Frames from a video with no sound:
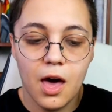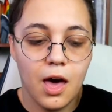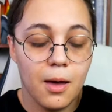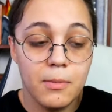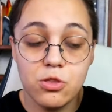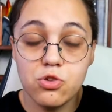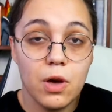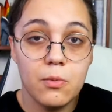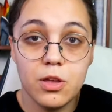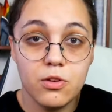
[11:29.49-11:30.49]
Um,
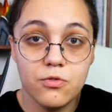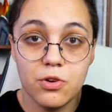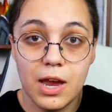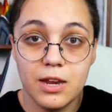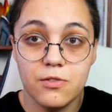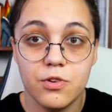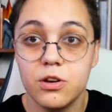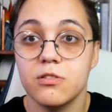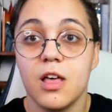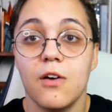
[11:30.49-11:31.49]
enjoy what you've created for
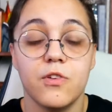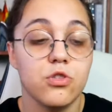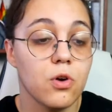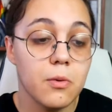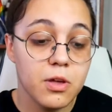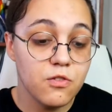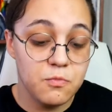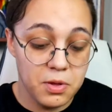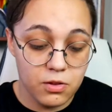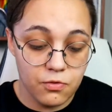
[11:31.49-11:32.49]
yourself. Enjoy what
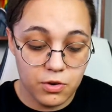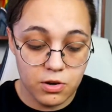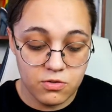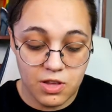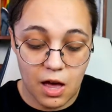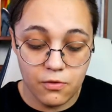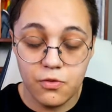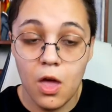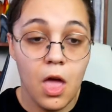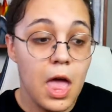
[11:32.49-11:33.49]
you've built for
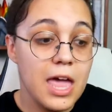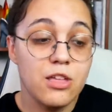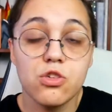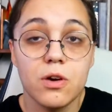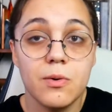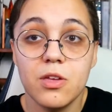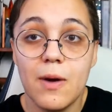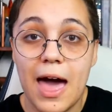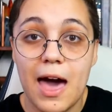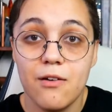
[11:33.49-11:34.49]
yourself. Enjoy what you
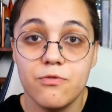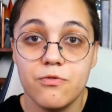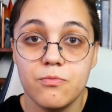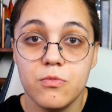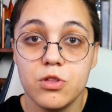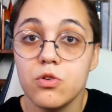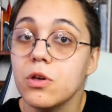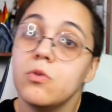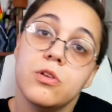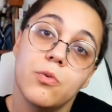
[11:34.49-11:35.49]
have. Enjoy
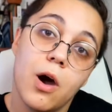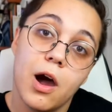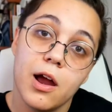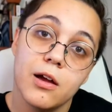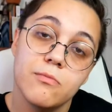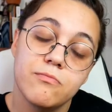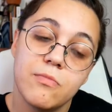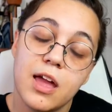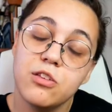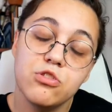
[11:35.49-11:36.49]
who you are.
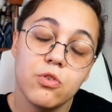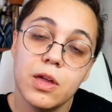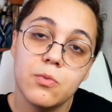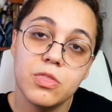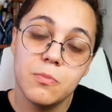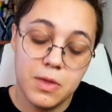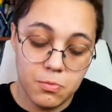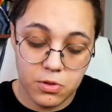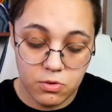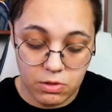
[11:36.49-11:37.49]
And enjoy it with the
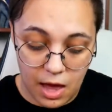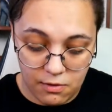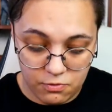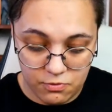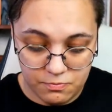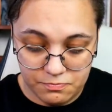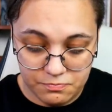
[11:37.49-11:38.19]
people you love.